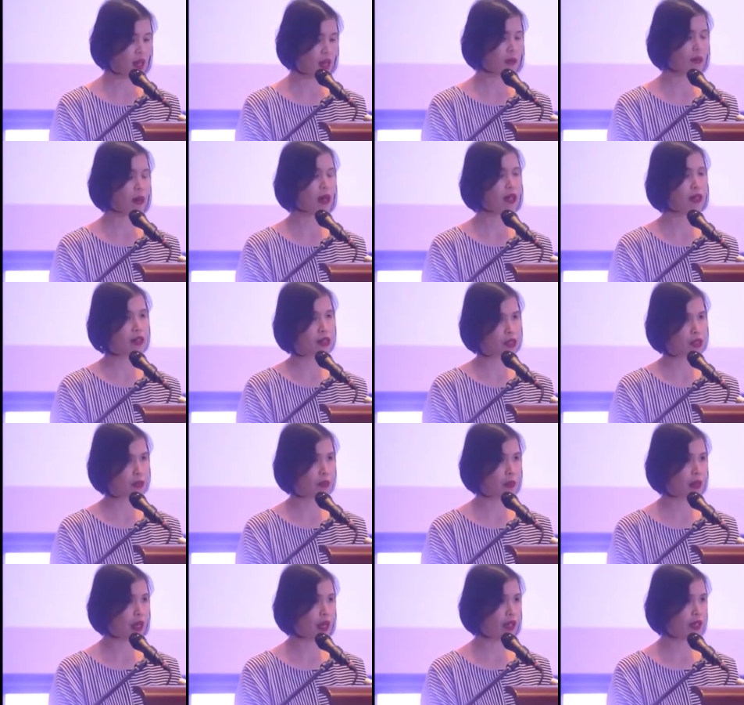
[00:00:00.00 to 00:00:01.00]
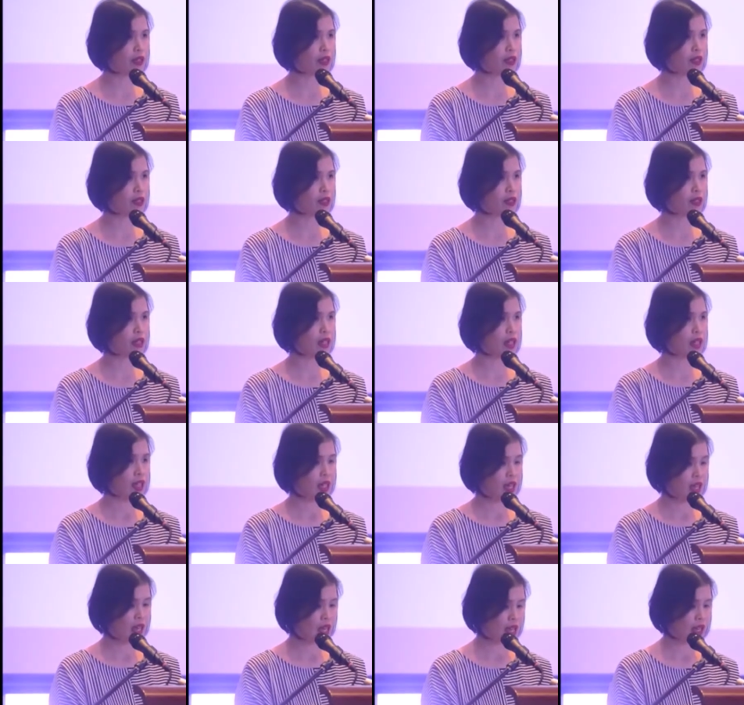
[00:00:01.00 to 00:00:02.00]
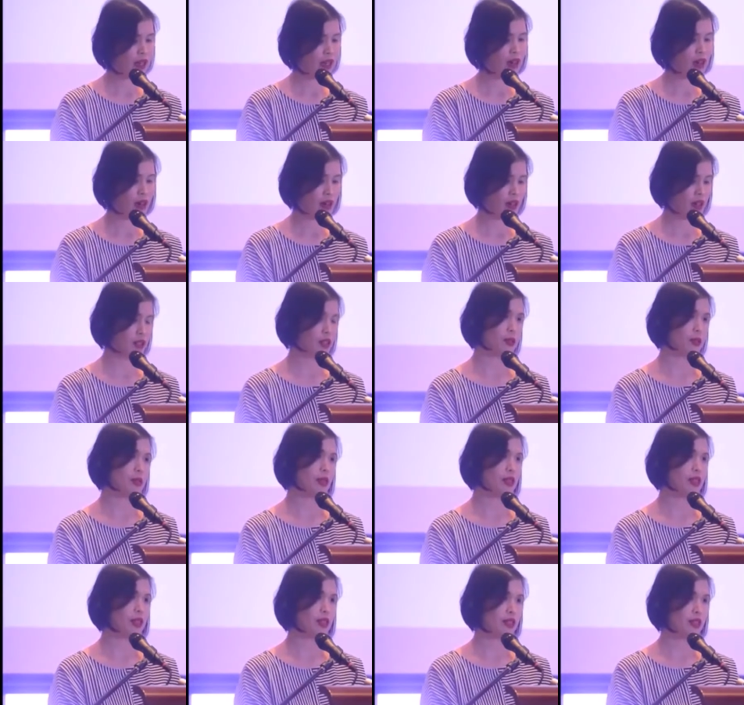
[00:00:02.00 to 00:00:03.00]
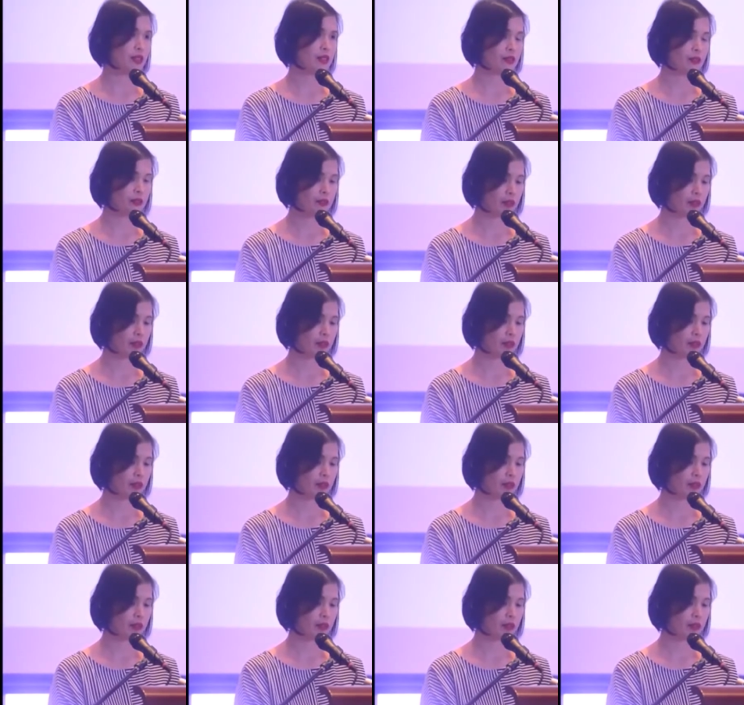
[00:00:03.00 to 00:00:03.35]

our partner suppliers, and our customers.